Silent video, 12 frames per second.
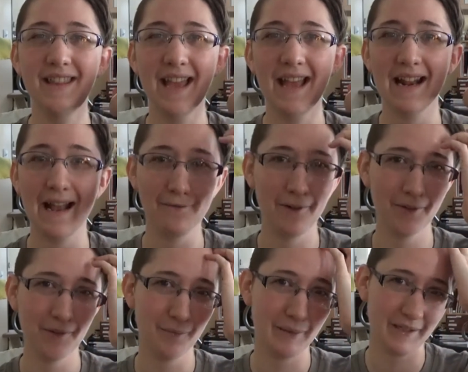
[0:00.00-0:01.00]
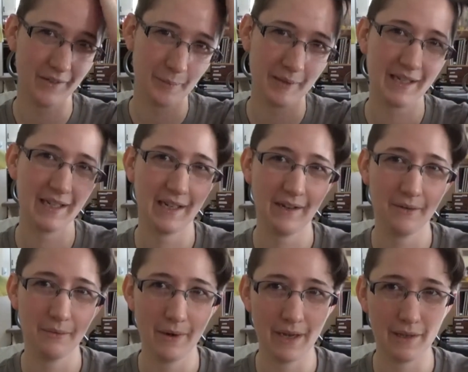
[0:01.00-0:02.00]
that I've also been
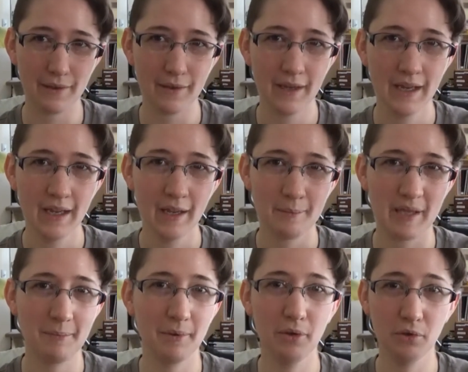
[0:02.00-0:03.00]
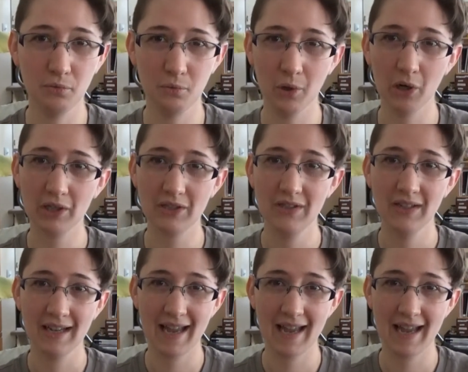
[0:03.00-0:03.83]
speaking with people who worked